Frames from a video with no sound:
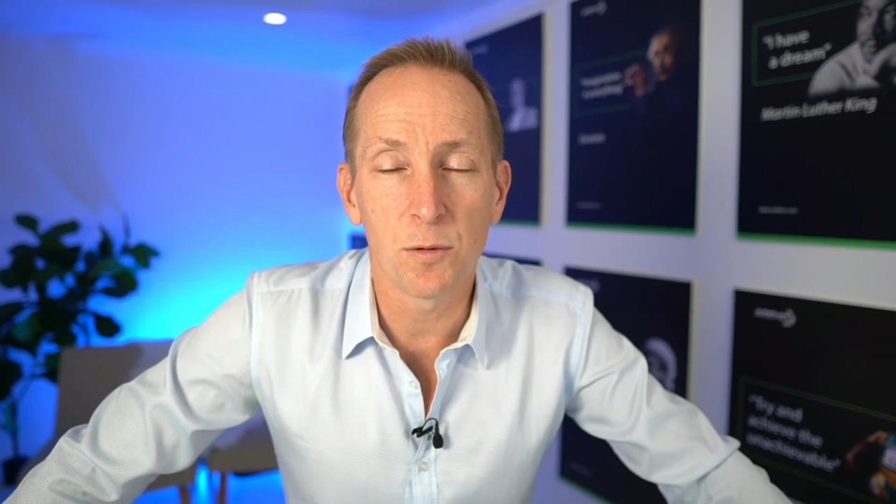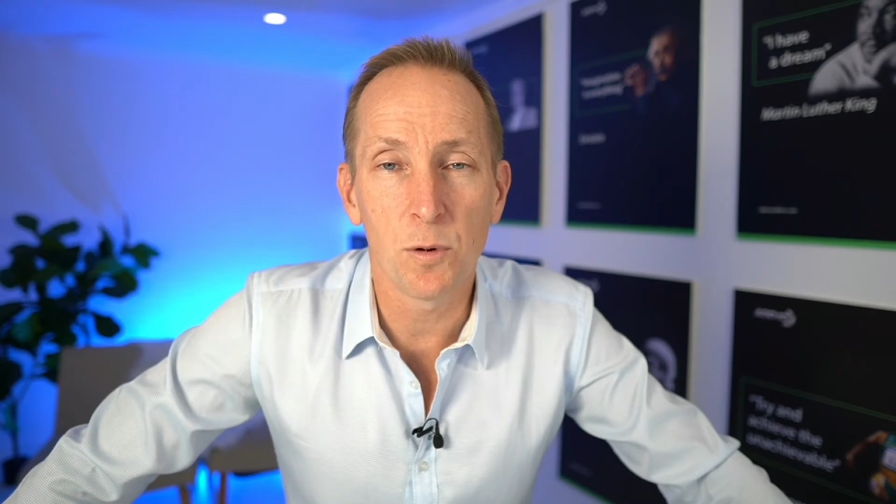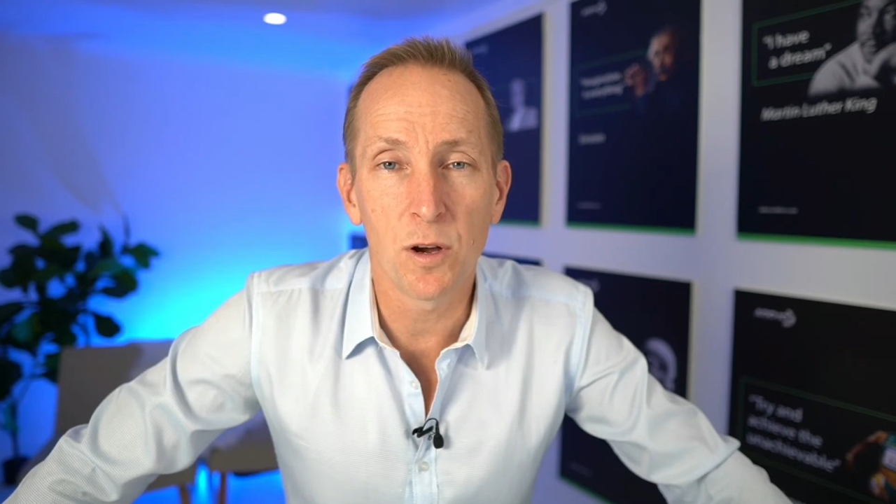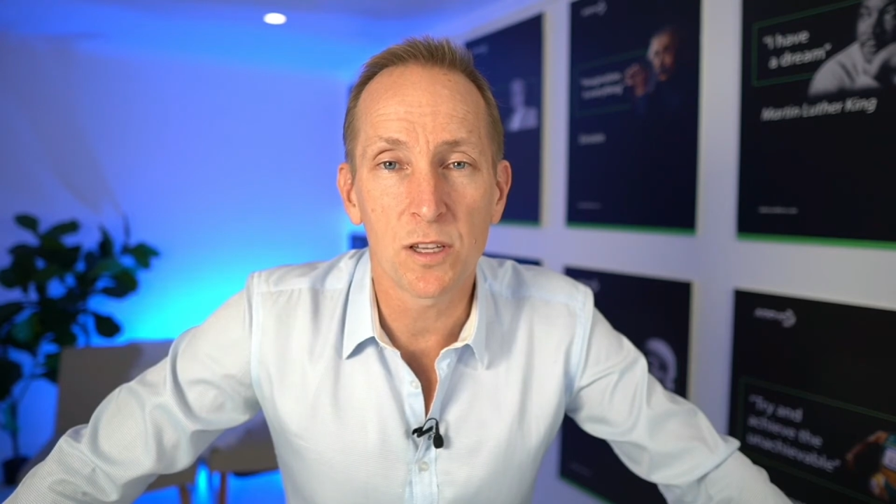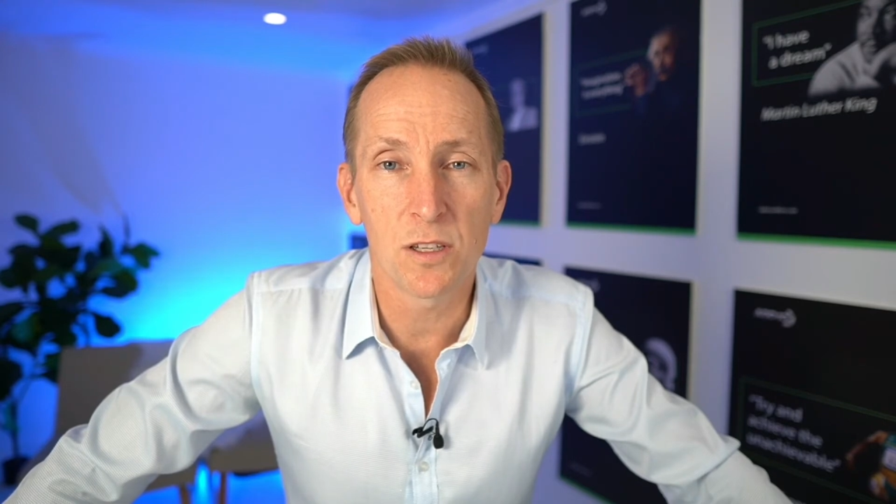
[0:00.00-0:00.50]
the
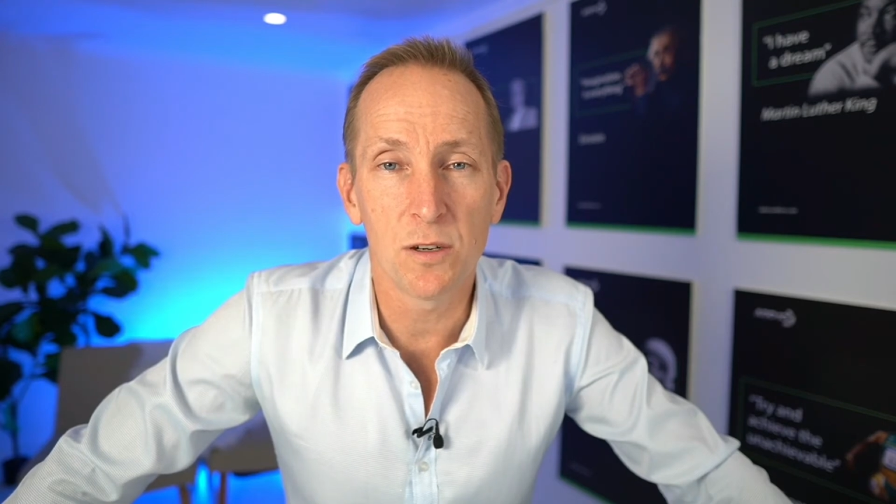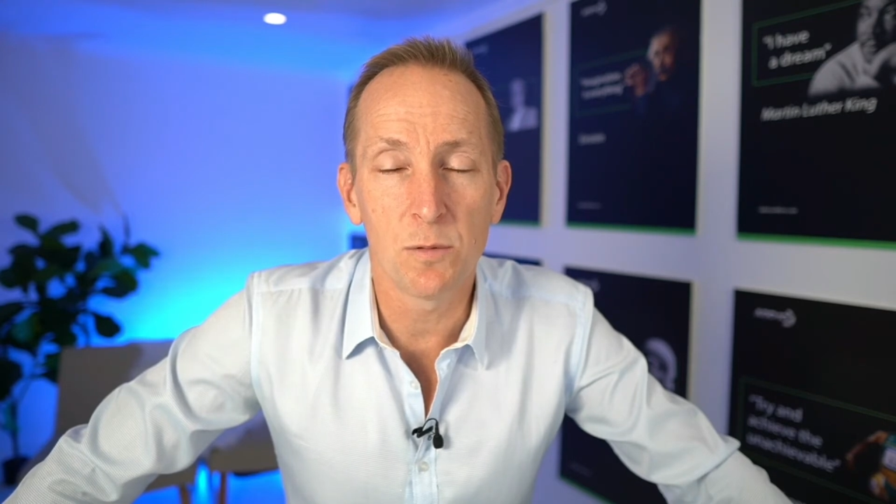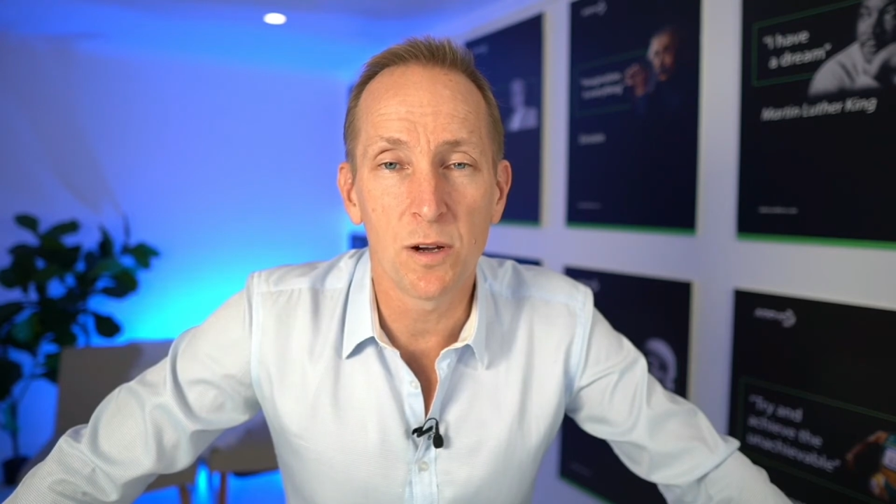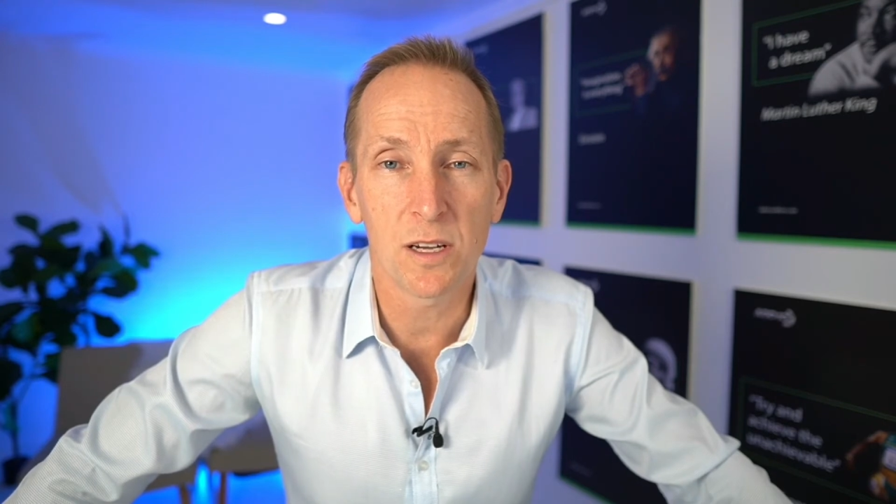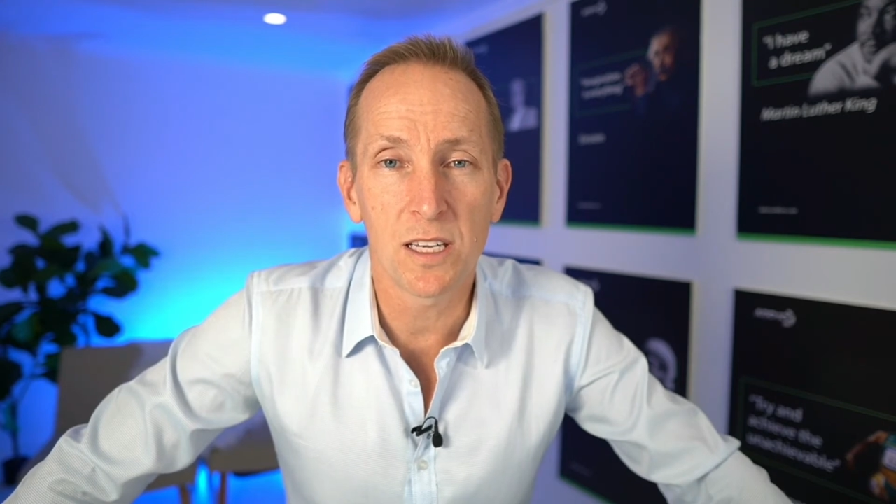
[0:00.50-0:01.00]
work that you're
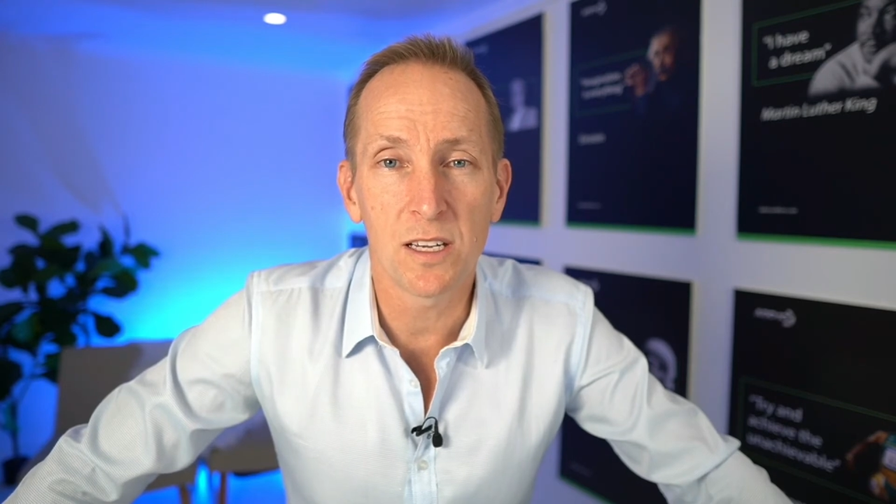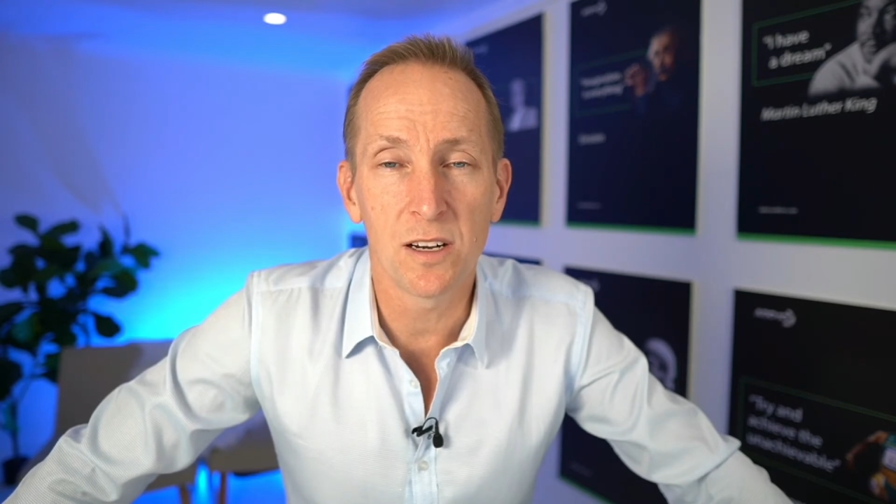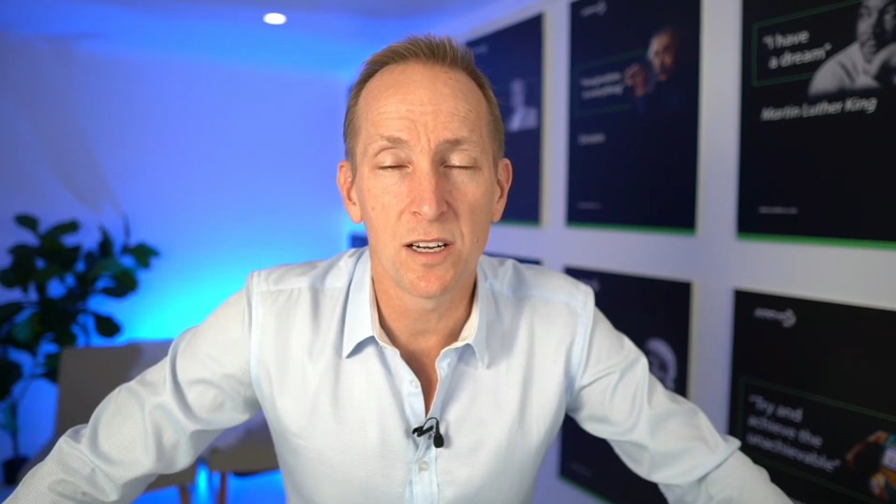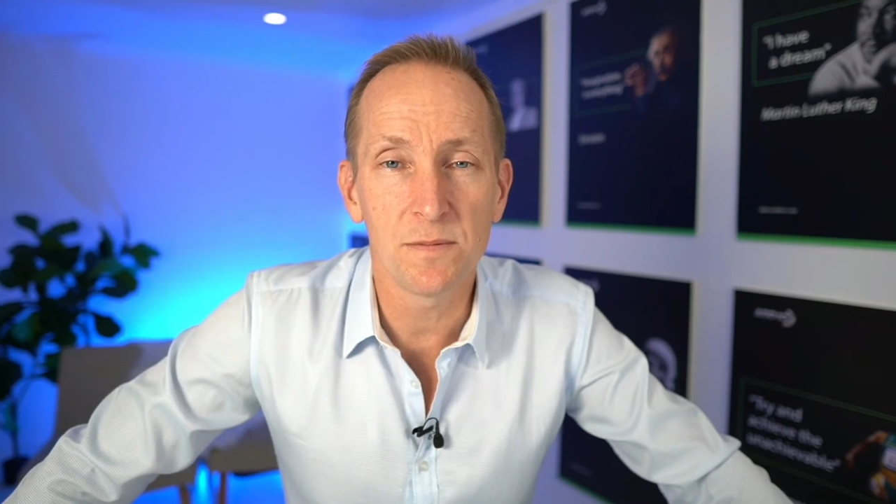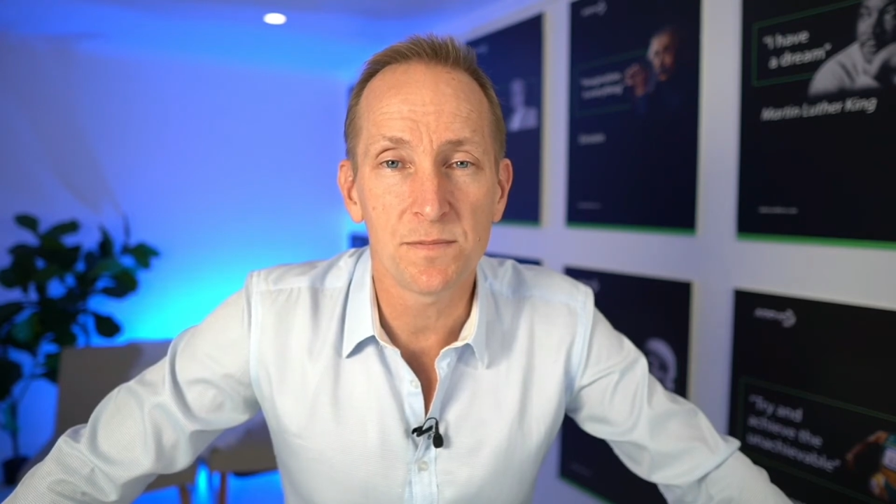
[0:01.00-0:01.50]
working
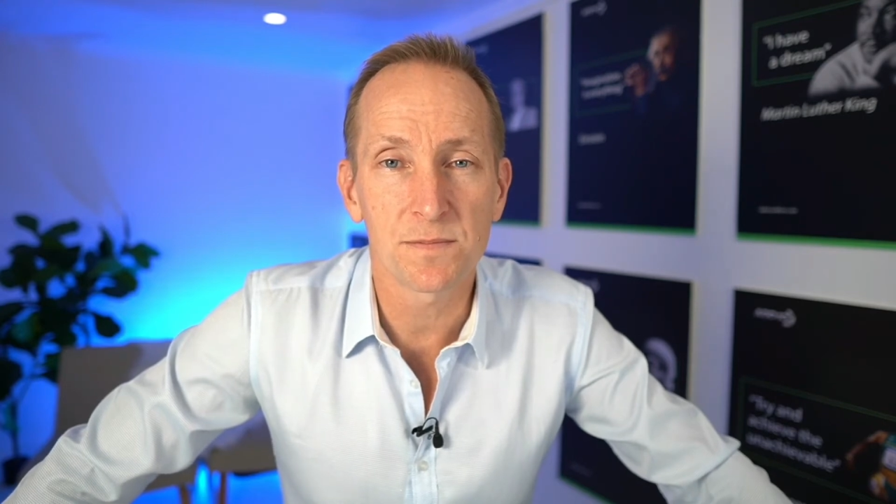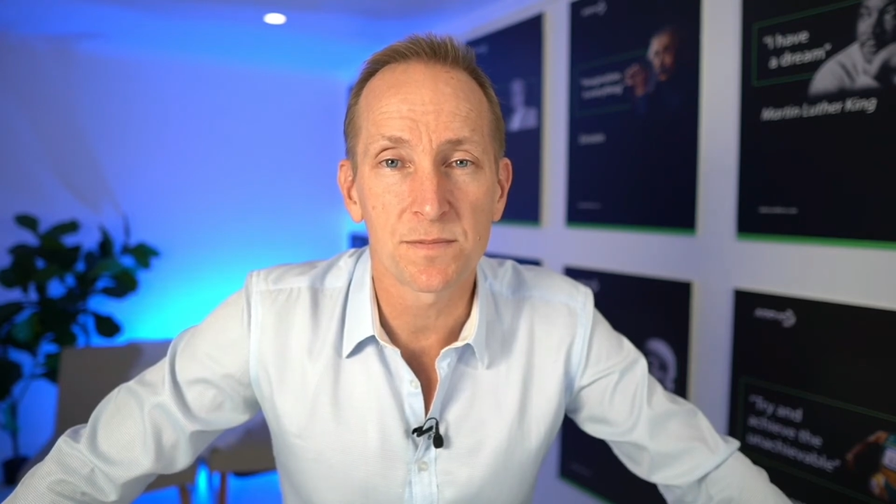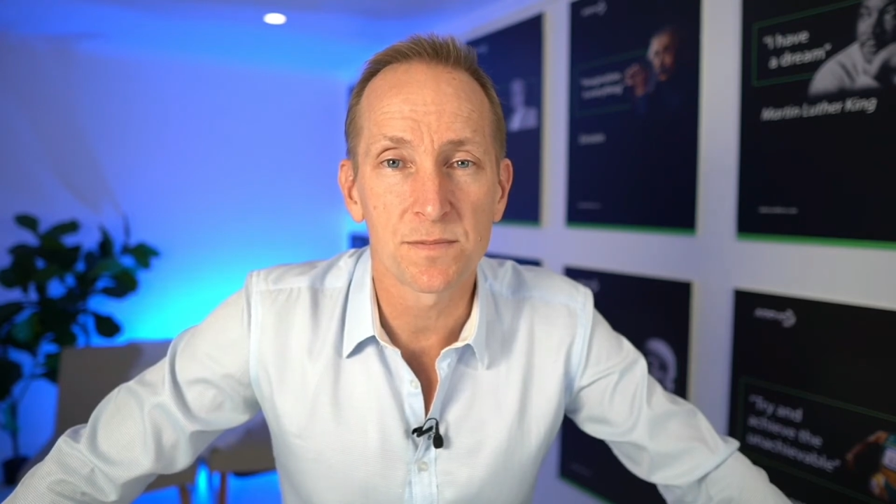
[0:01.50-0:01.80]
on?